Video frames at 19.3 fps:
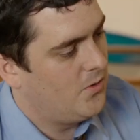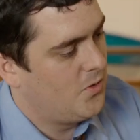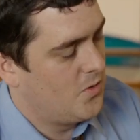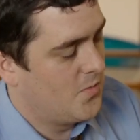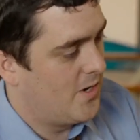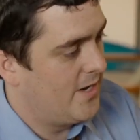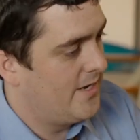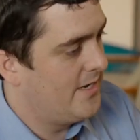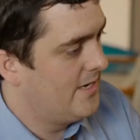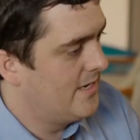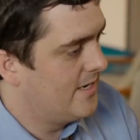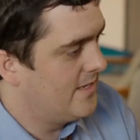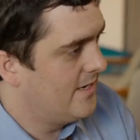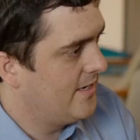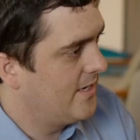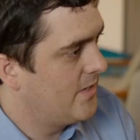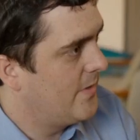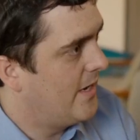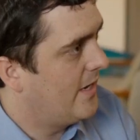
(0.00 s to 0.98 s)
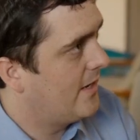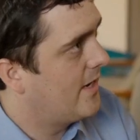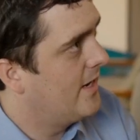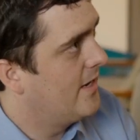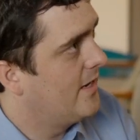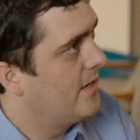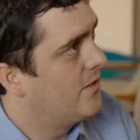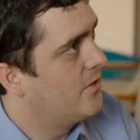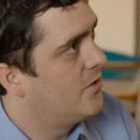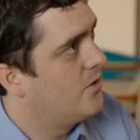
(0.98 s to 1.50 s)
You might need to think about
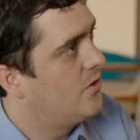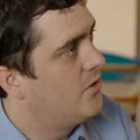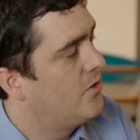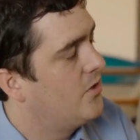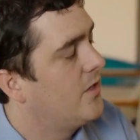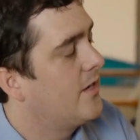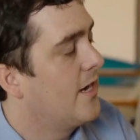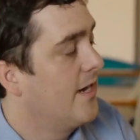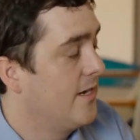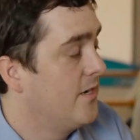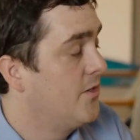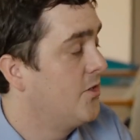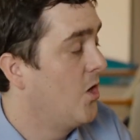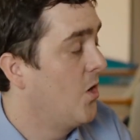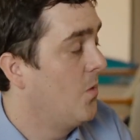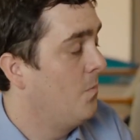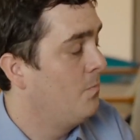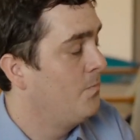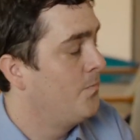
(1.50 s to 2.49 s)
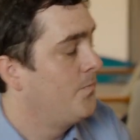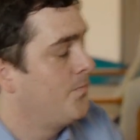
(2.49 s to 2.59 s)
getting a getting a job.